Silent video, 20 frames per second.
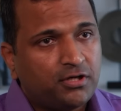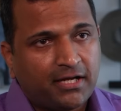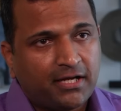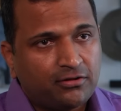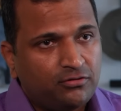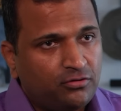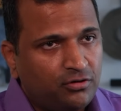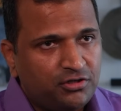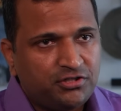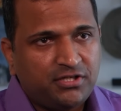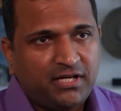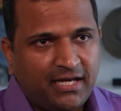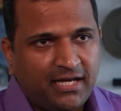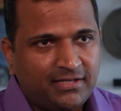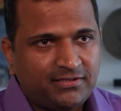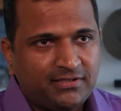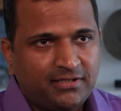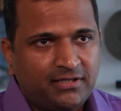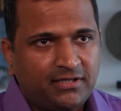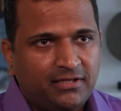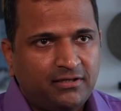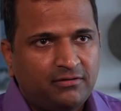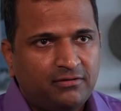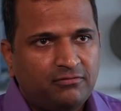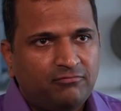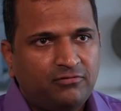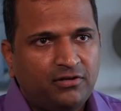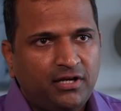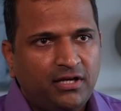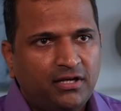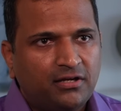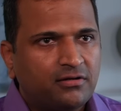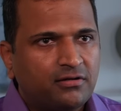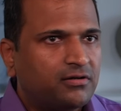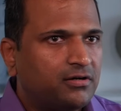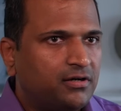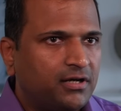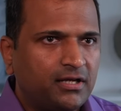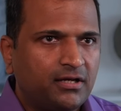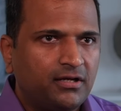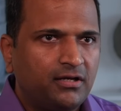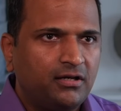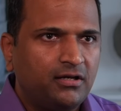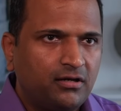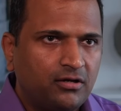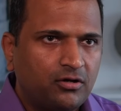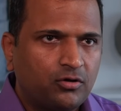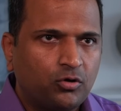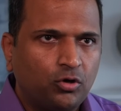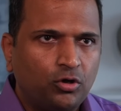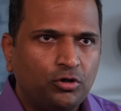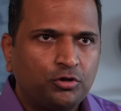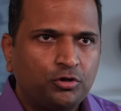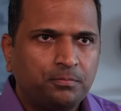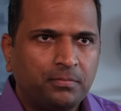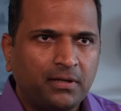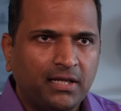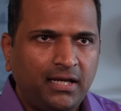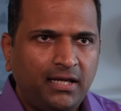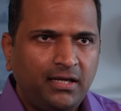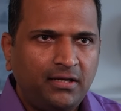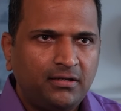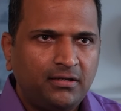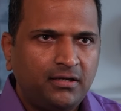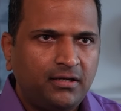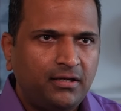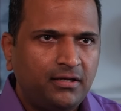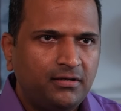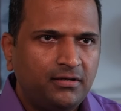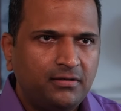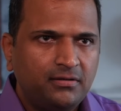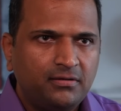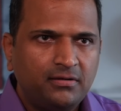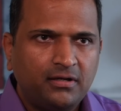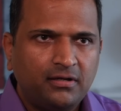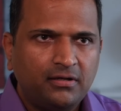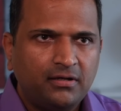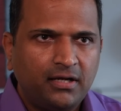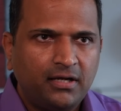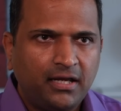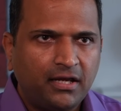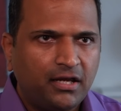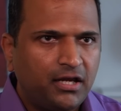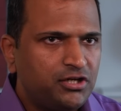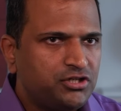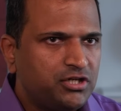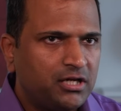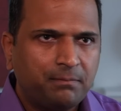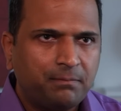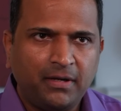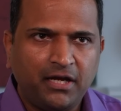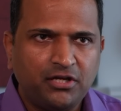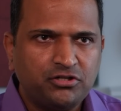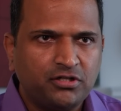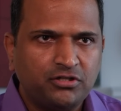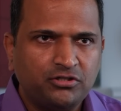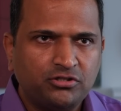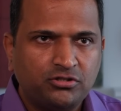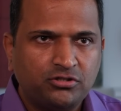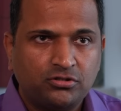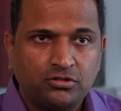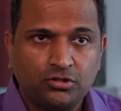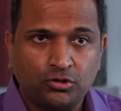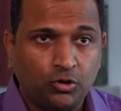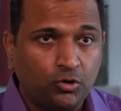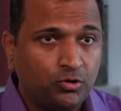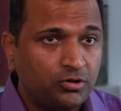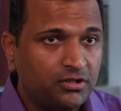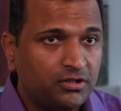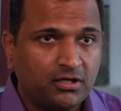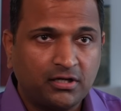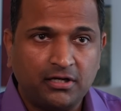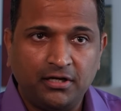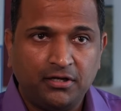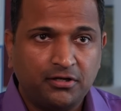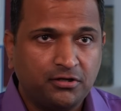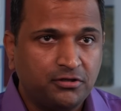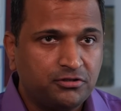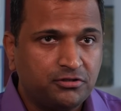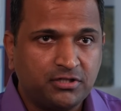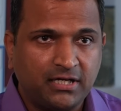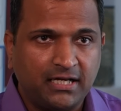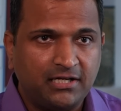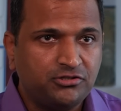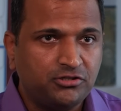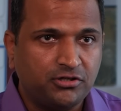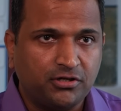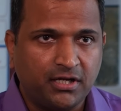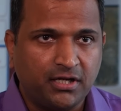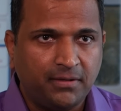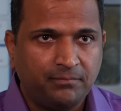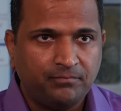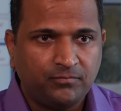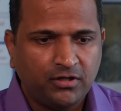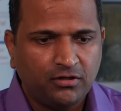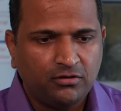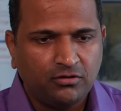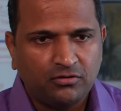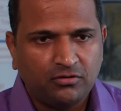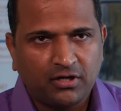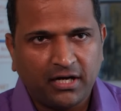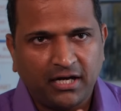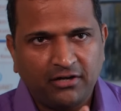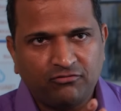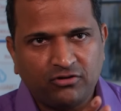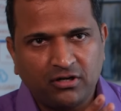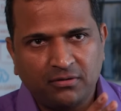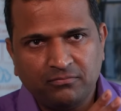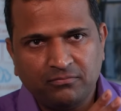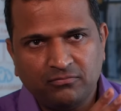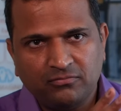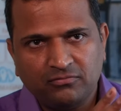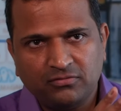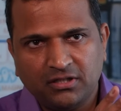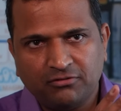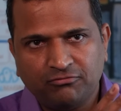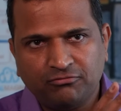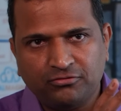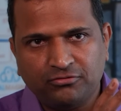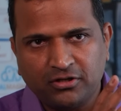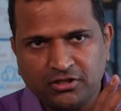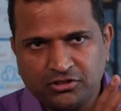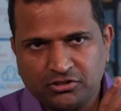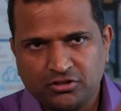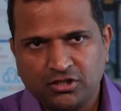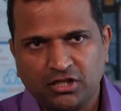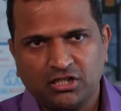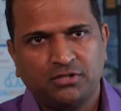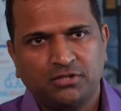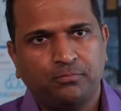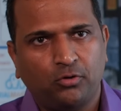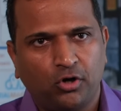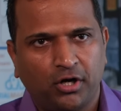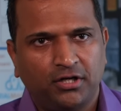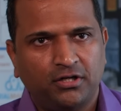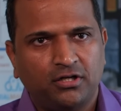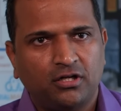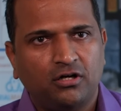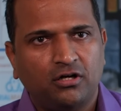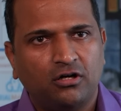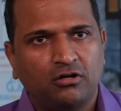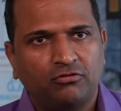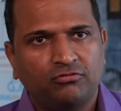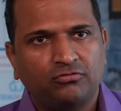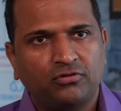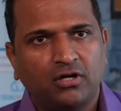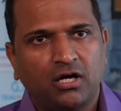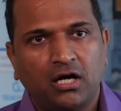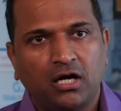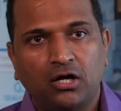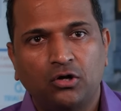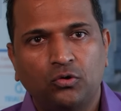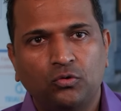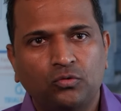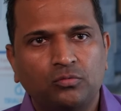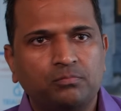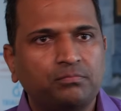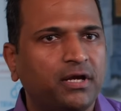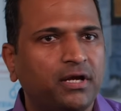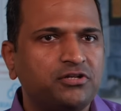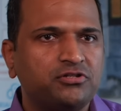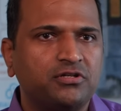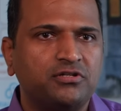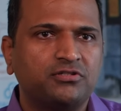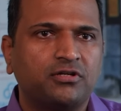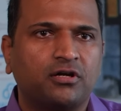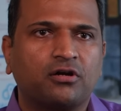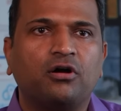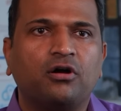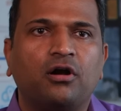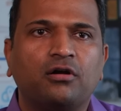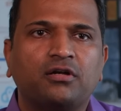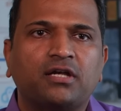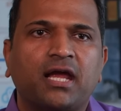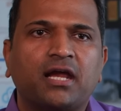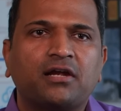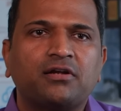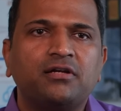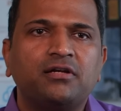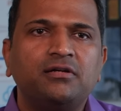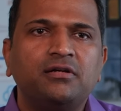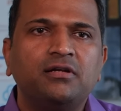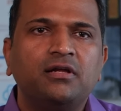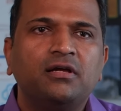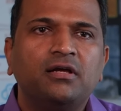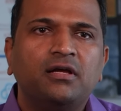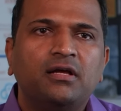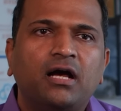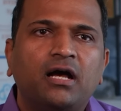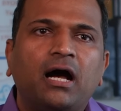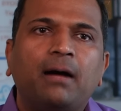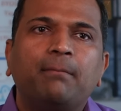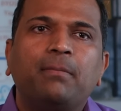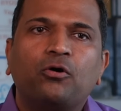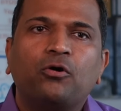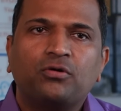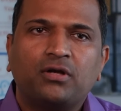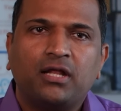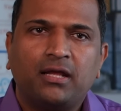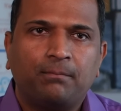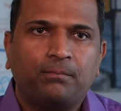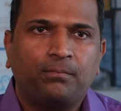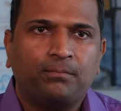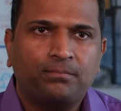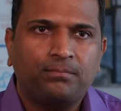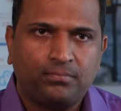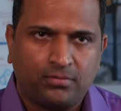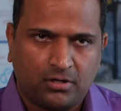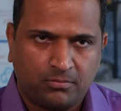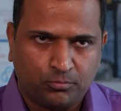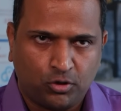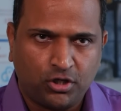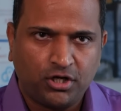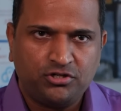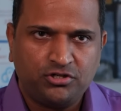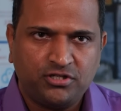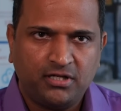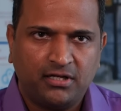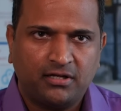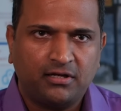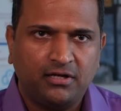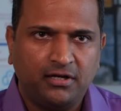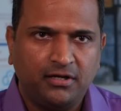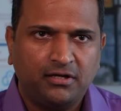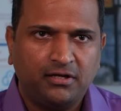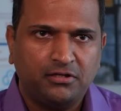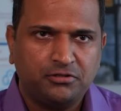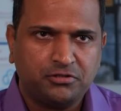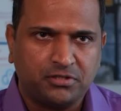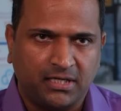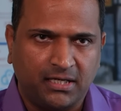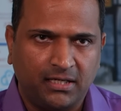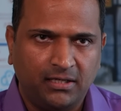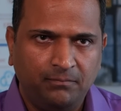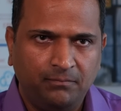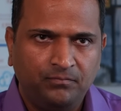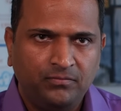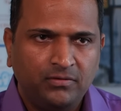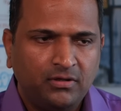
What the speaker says: technology has a very critical role to play in engaging patients throughout the clinical trial journey. You know, right from the first touch point of how patients are contacted about a potential clinical trial,